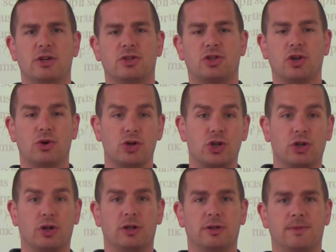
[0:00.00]

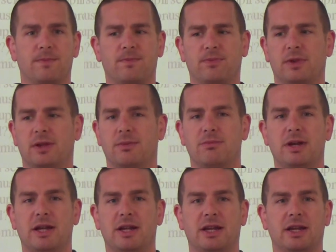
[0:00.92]
Social,
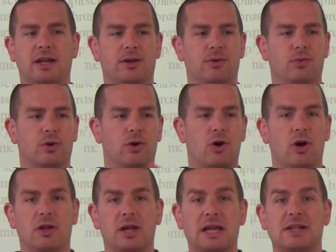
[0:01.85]
meaning we're
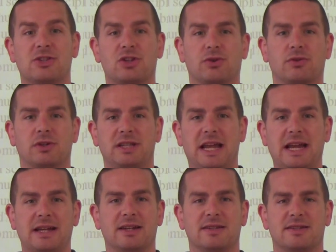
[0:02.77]
all
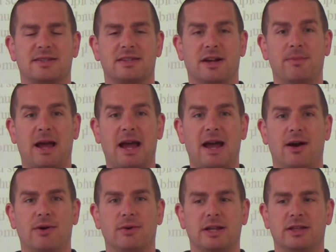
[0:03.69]
interrelated
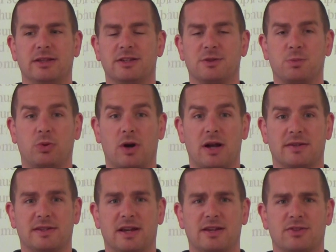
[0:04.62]
somehow in this
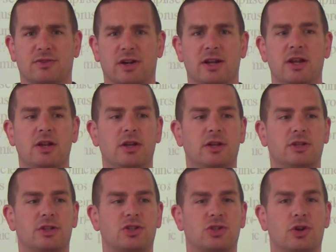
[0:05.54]
process, right?
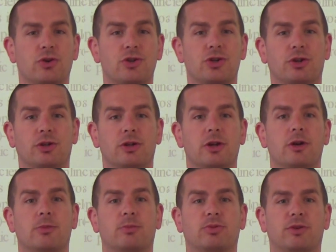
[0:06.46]
The social
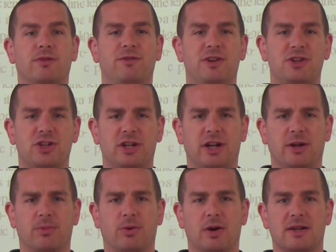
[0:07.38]

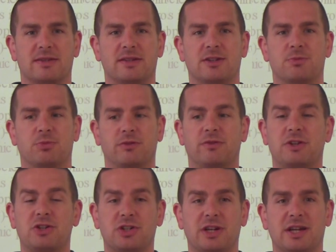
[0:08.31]
provisioning process.
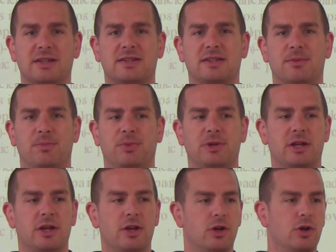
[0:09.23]
Provisioning
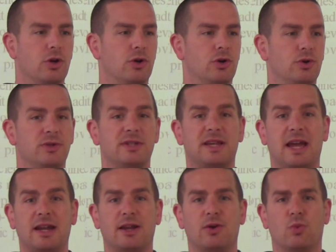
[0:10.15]
simply who's
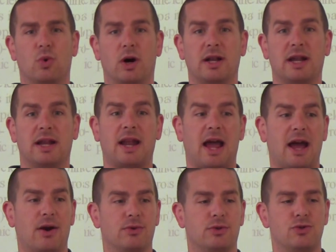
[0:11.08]
getting what and
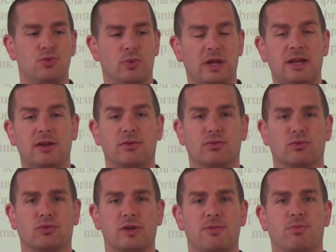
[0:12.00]
how do we
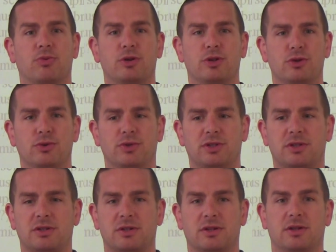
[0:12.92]

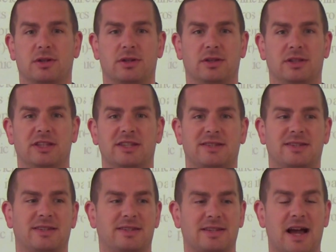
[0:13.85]
reproduce this
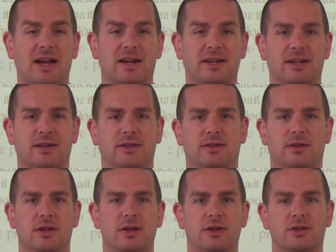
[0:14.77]
society.
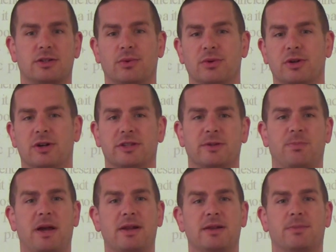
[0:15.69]
So we all
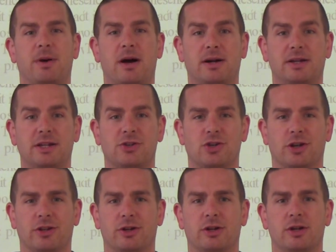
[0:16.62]
depend upon each
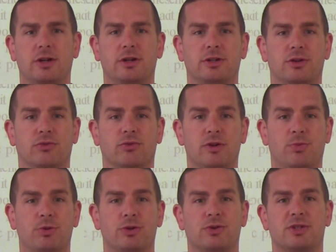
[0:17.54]
other to
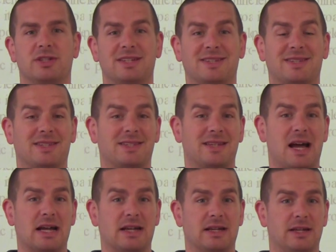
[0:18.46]
reproduce this
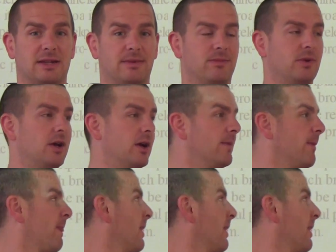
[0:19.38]
society, okay?